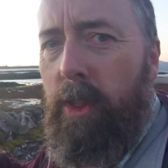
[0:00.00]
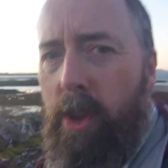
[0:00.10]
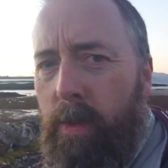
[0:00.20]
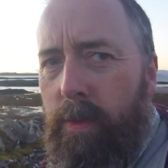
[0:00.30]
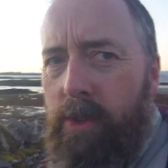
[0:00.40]
the
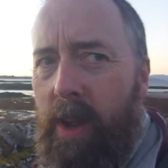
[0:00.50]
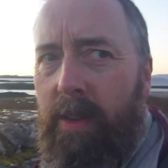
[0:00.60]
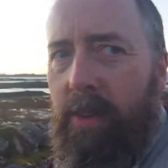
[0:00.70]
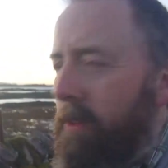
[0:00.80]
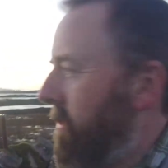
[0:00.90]
off
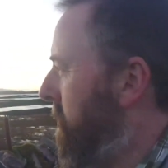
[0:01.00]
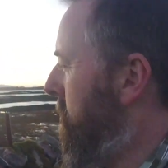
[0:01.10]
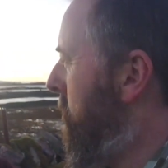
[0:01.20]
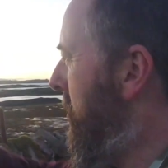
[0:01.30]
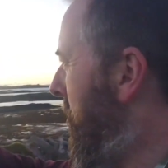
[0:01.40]
chance that
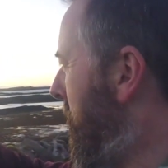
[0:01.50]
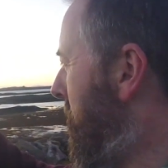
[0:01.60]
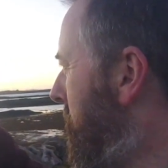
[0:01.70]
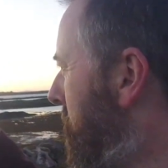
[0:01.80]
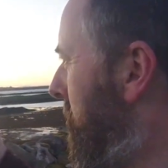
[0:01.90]
when
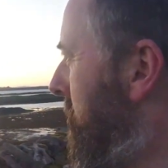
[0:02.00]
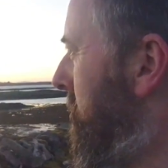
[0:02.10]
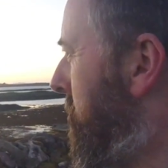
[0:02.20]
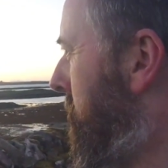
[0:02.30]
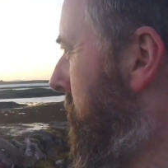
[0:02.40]
I
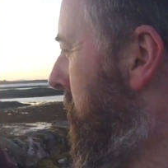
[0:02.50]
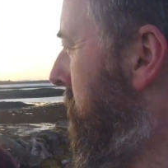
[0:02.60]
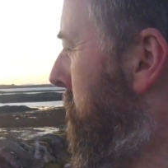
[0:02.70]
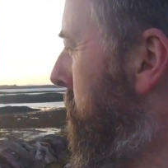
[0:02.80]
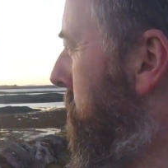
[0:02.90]
kind
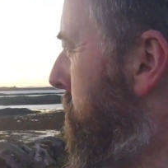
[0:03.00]
of come to